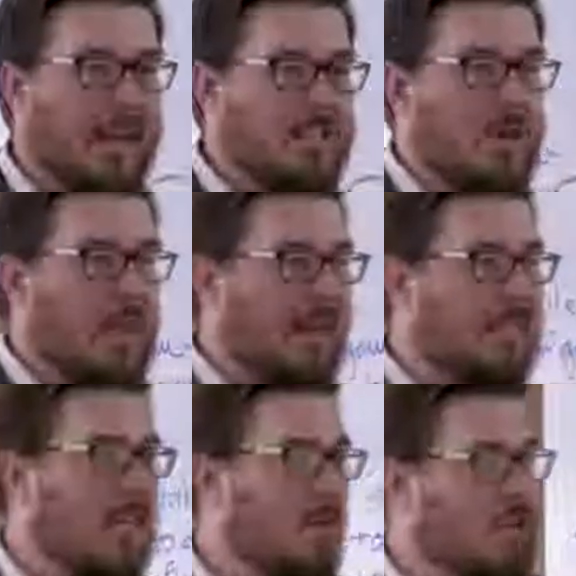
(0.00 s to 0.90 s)
and so that
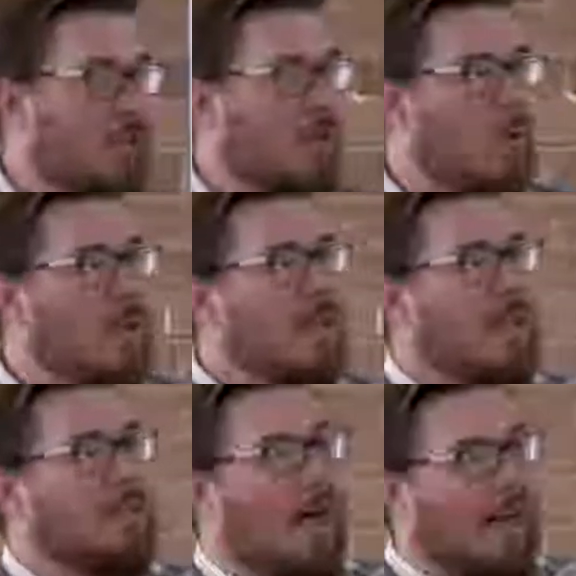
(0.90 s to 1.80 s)
CO2
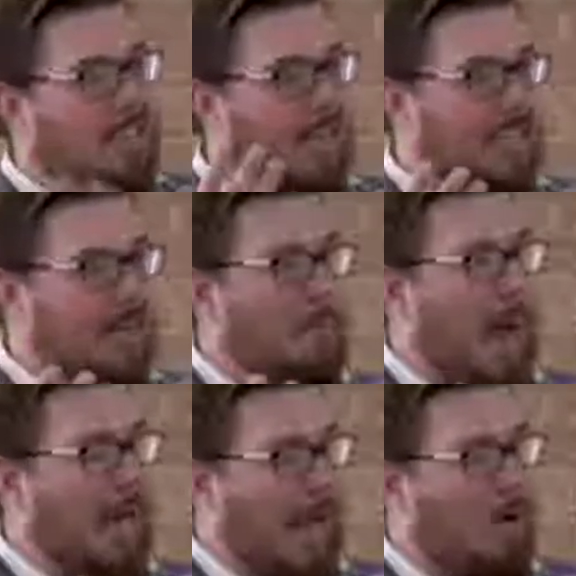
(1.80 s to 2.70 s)
is oxidizing
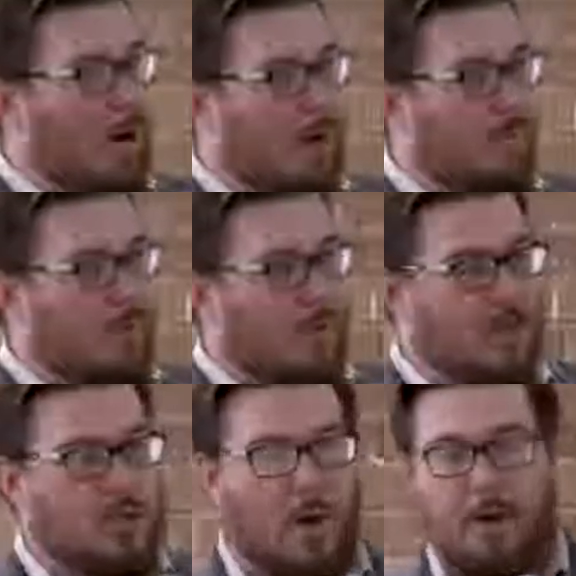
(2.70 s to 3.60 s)
back out of the
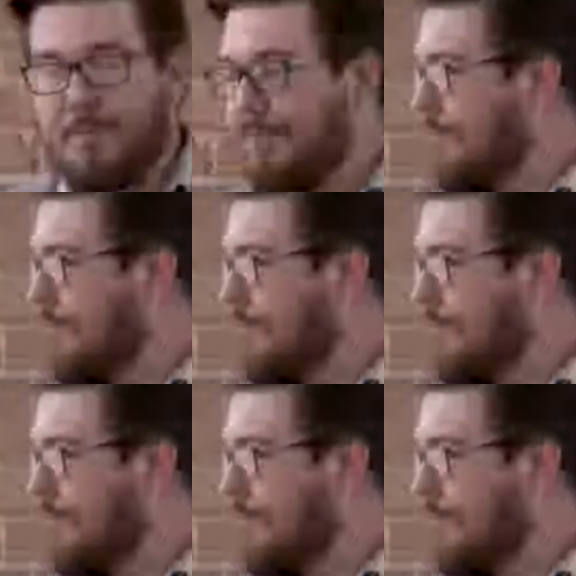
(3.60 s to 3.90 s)
soil.